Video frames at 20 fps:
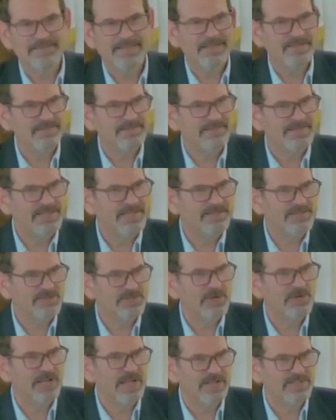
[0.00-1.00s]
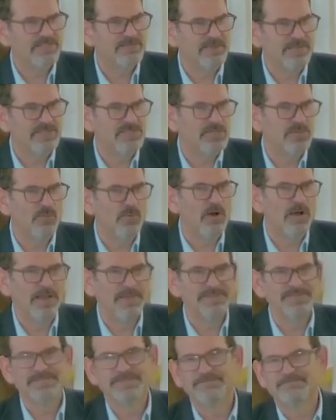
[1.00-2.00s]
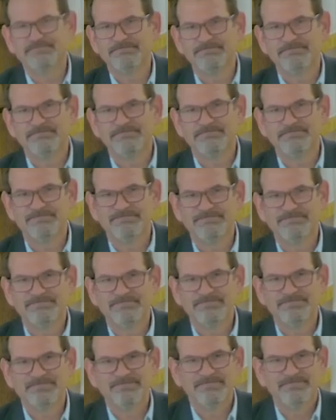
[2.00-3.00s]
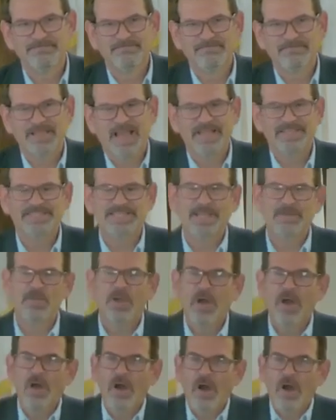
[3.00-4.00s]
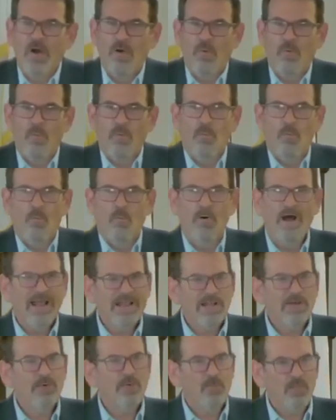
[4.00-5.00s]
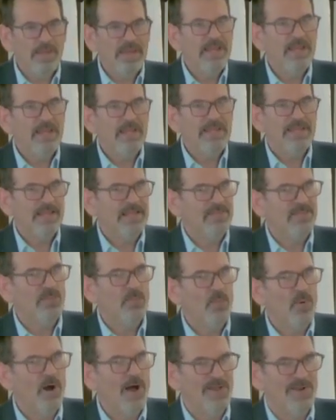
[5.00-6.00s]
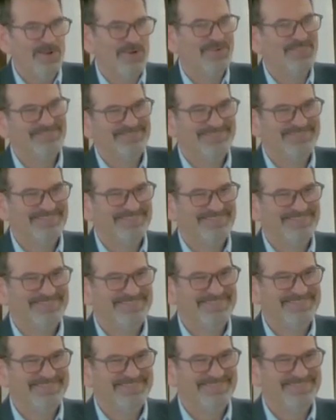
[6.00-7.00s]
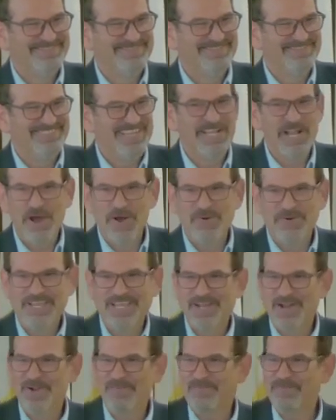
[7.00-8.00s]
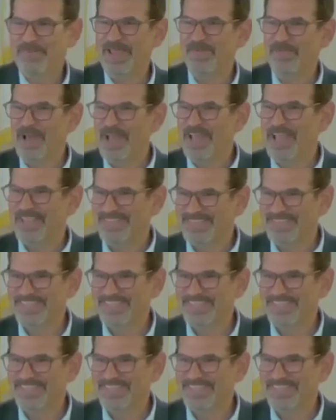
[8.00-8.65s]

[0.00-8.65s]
that didn't turn out to be too wise. I said, "Why don't we get in the water? You know, get our feet wet?"